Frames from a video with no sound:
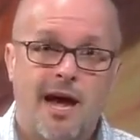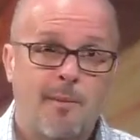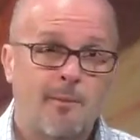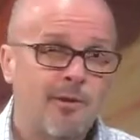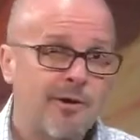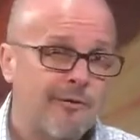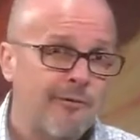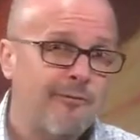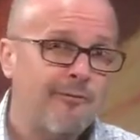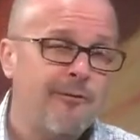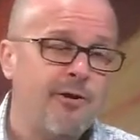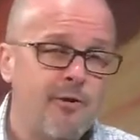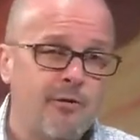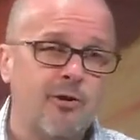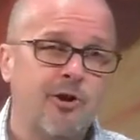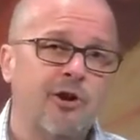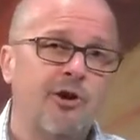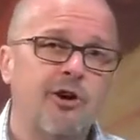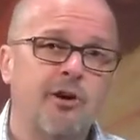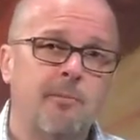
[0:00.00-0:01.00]
I'm going to feel
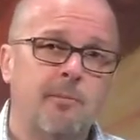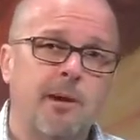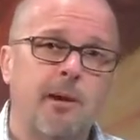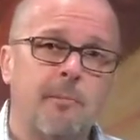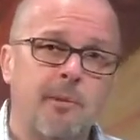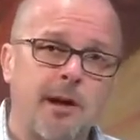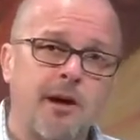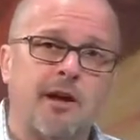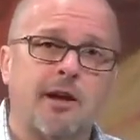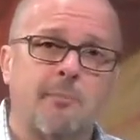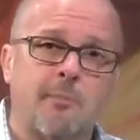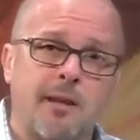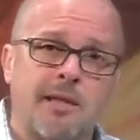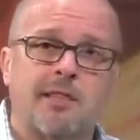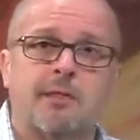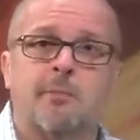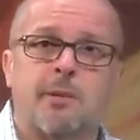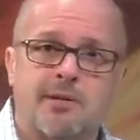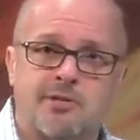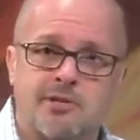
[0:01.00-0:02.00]
good, but I'm not going to
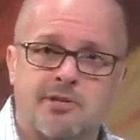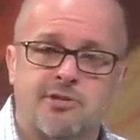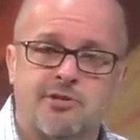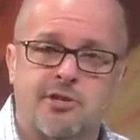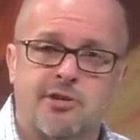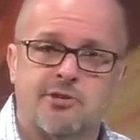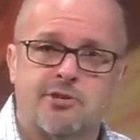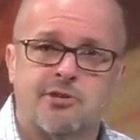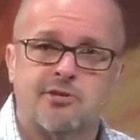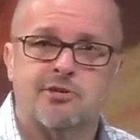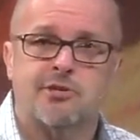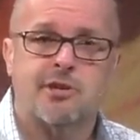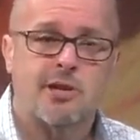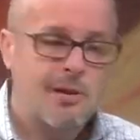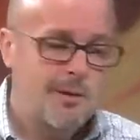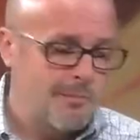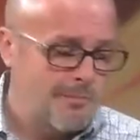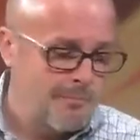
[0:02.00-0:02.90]
make the best decisions.